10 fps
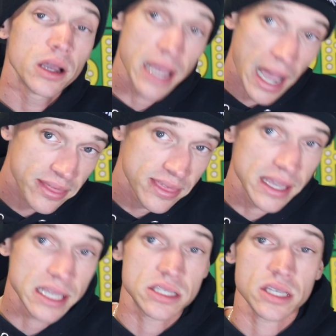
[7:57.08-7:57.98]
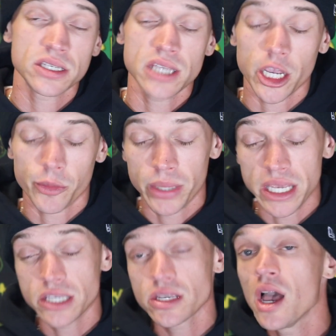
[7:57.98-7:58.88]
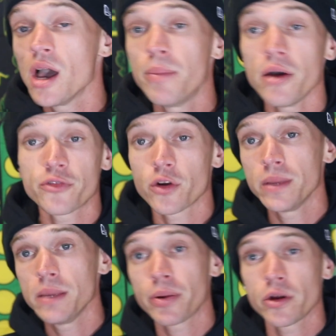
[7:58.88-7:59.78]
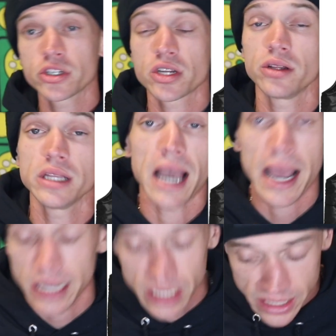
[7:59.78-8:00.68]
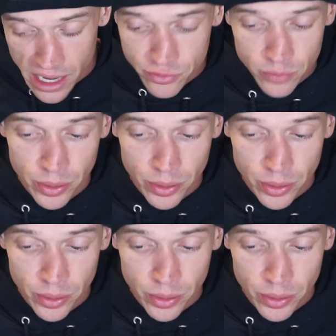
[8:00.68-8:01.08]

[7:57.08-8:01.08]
I think it's a sick piece, but for me personally, I could never